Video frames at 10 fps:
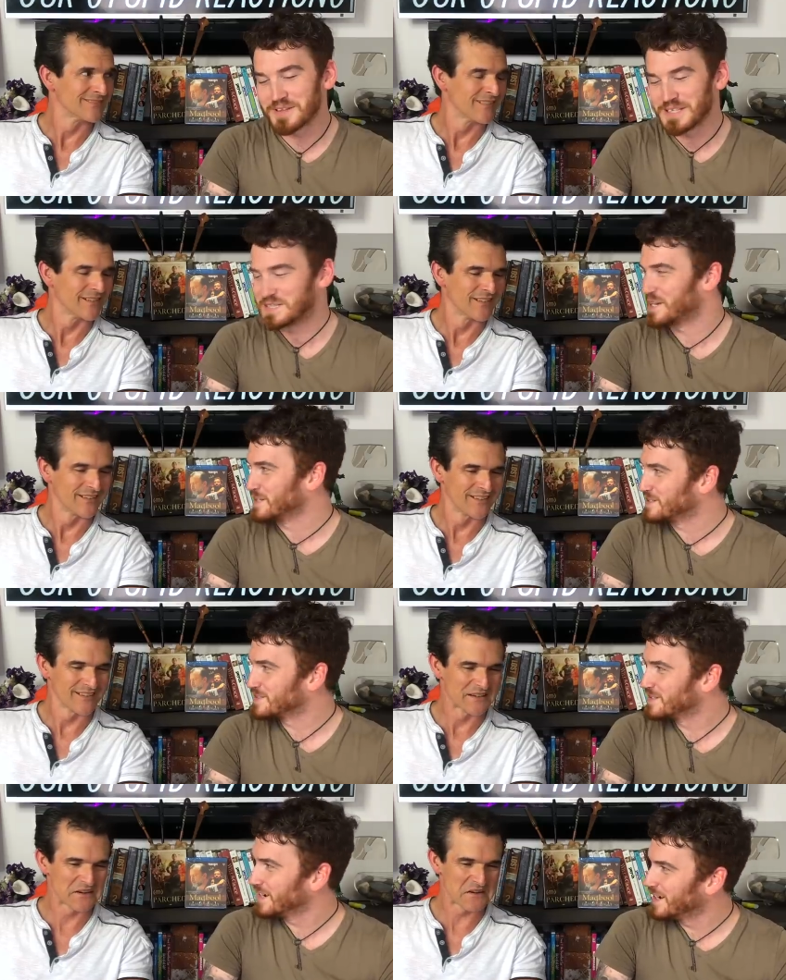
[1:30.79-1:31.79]
Speaker 1: what this
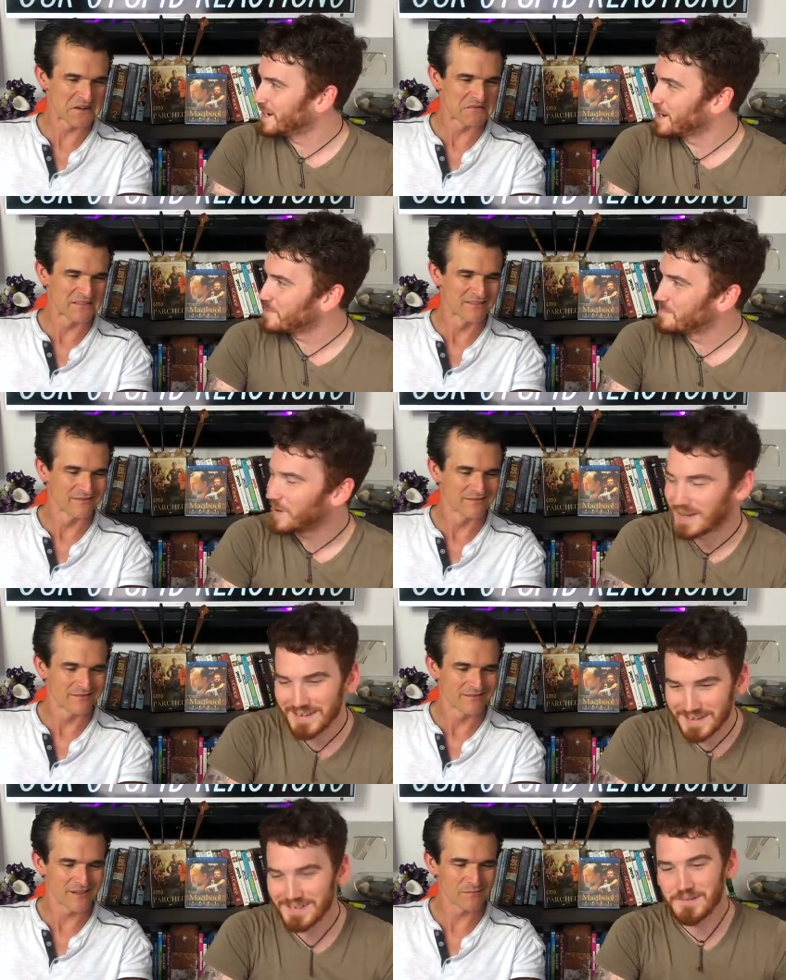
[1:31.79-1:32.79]
is. All right. Um,
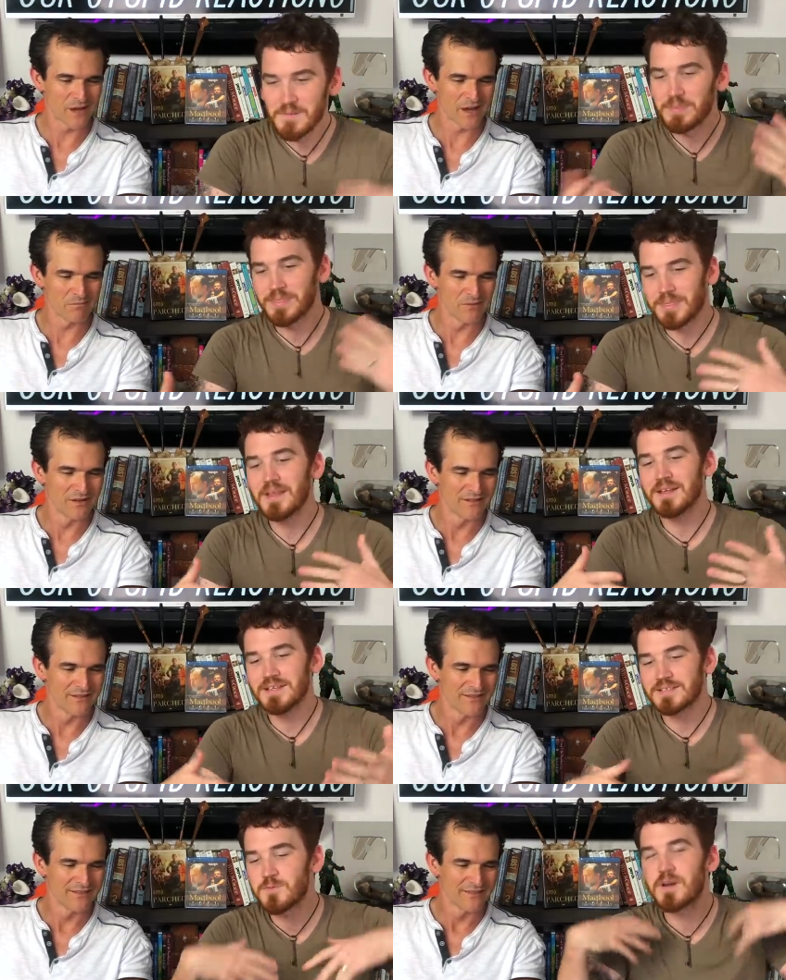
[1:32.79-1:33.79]
but I'm game.
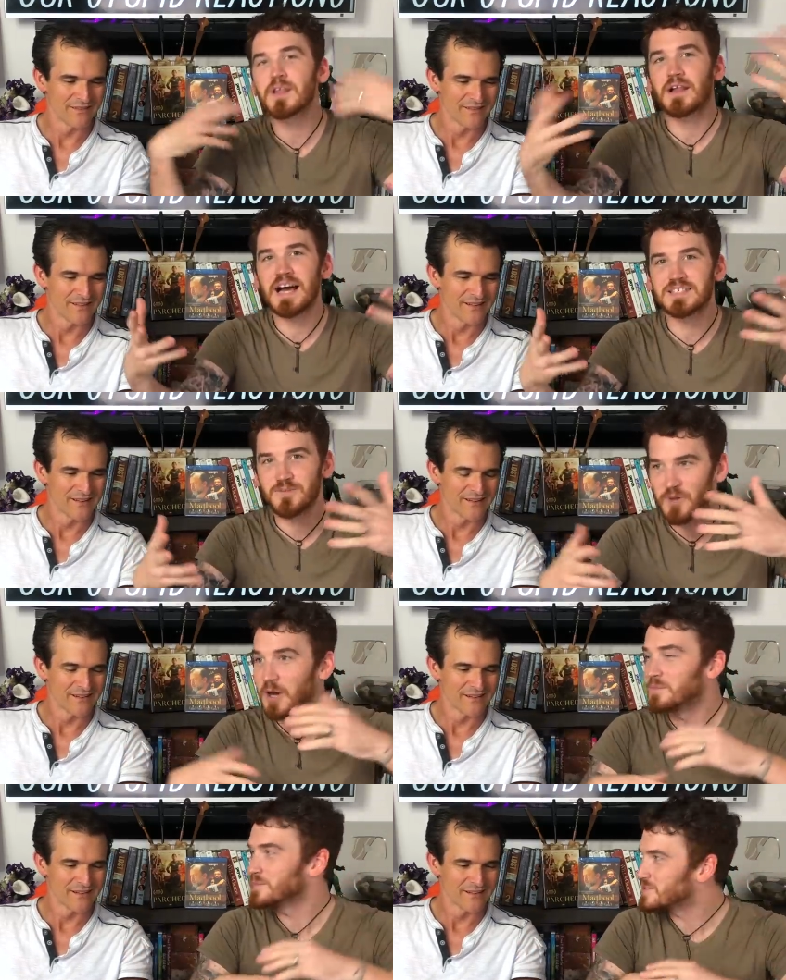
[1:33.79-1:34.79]
This is one of the classic
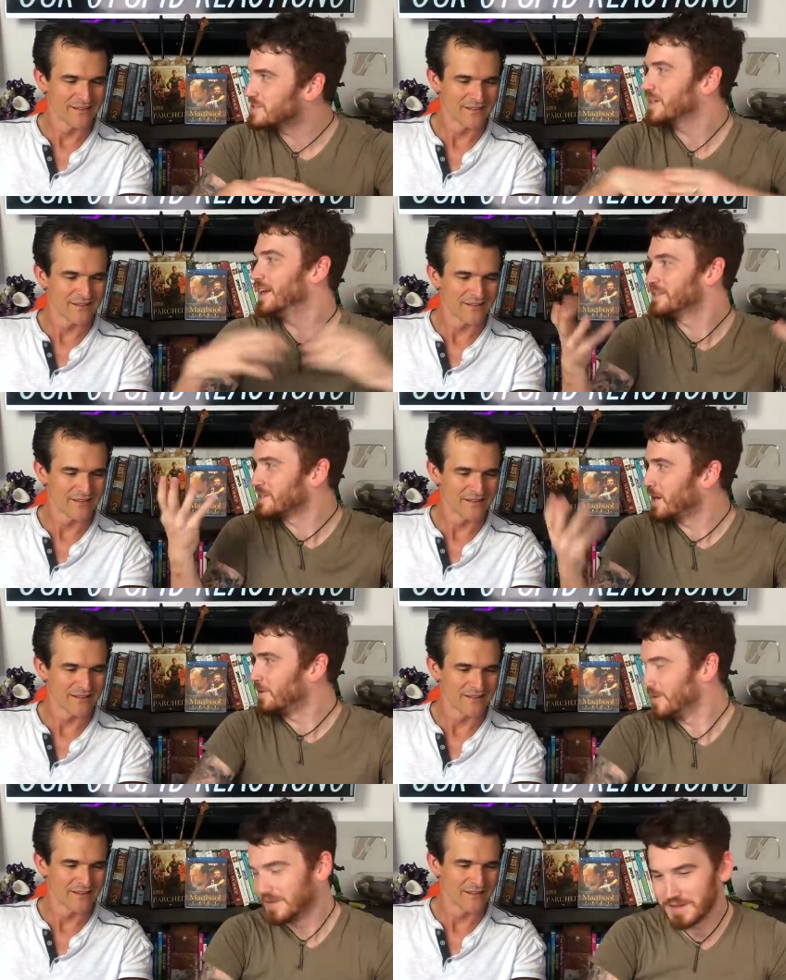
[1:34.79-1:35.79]
films, and
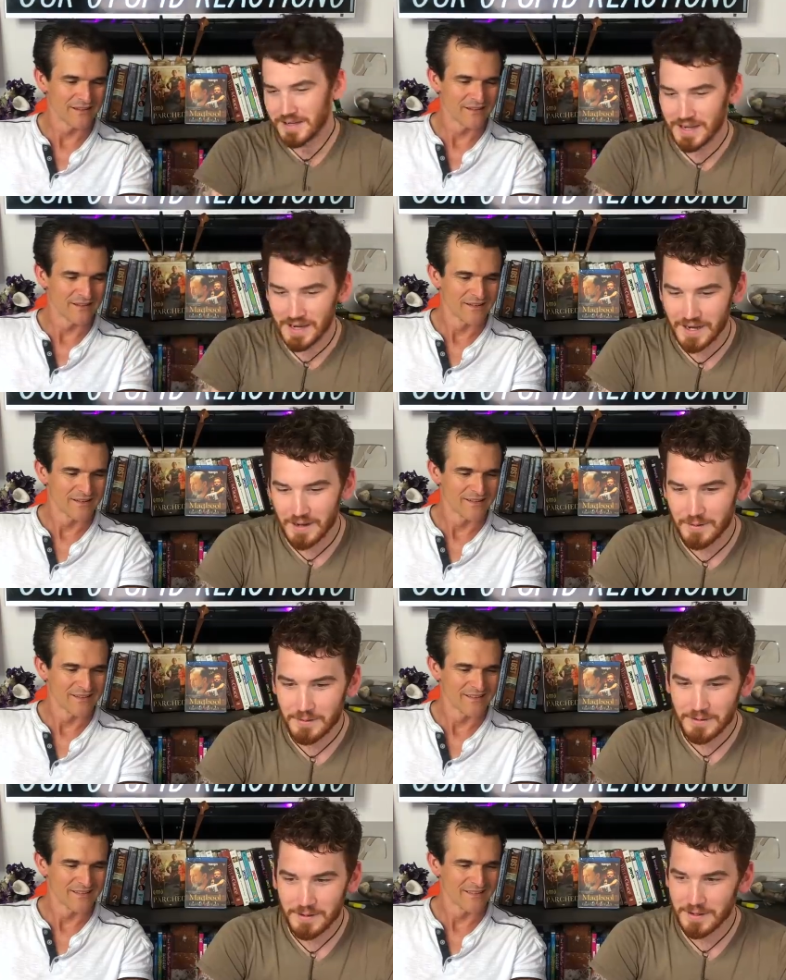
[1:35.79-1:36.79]
so, uh,
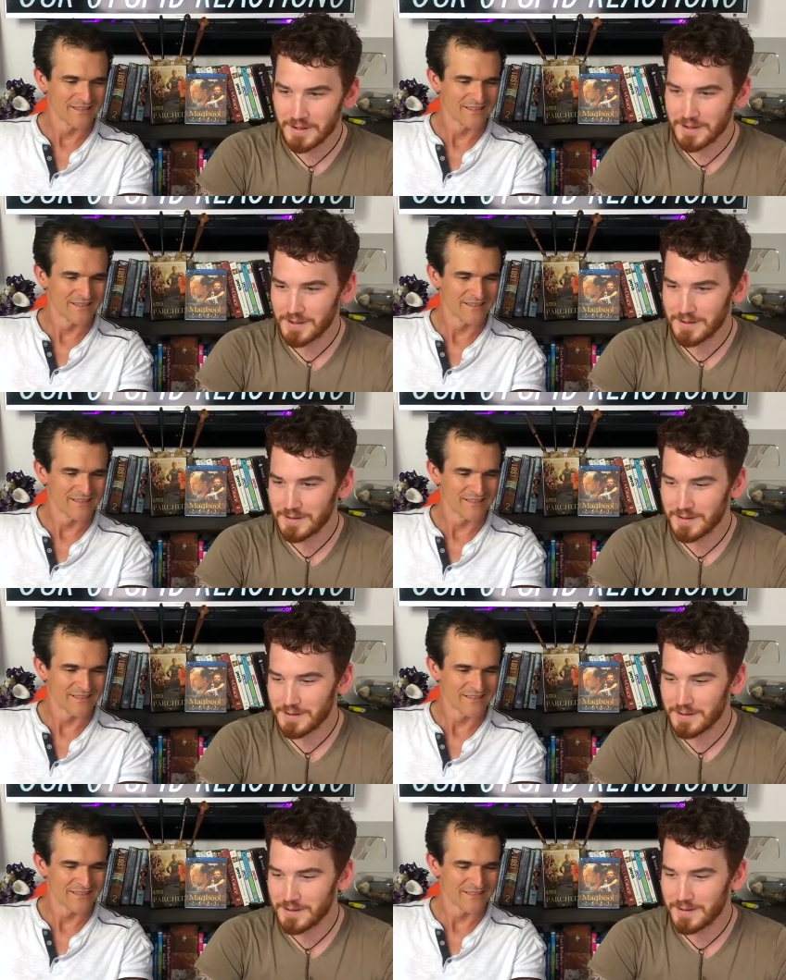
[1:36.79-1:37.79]
uh
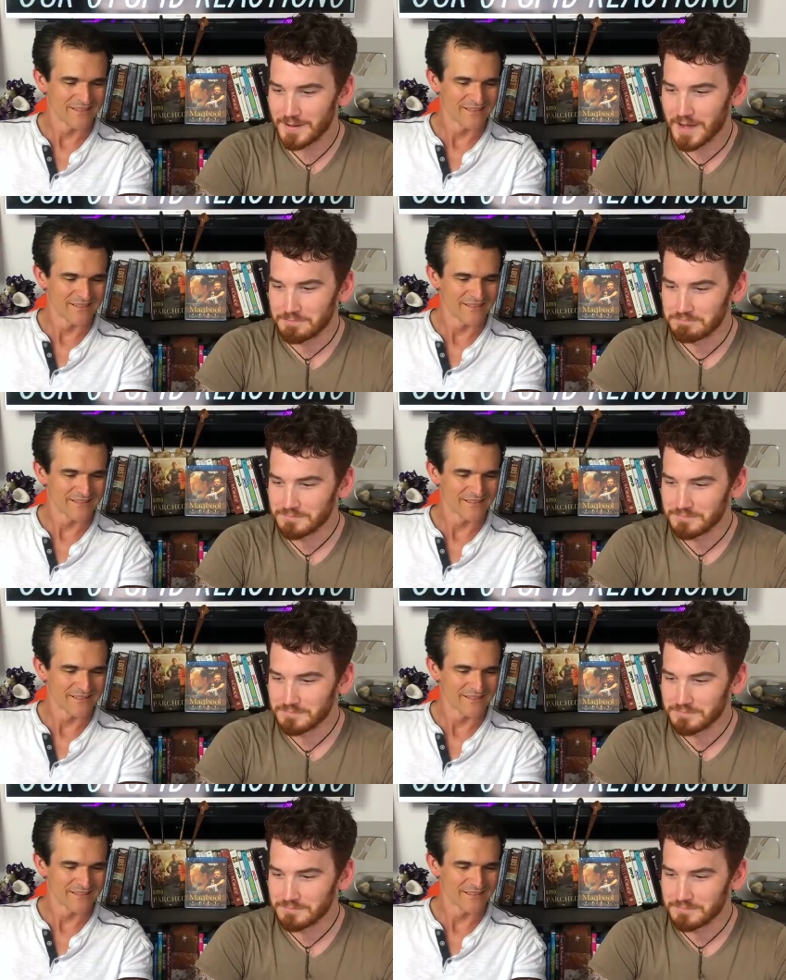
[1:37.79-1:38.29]
yeah.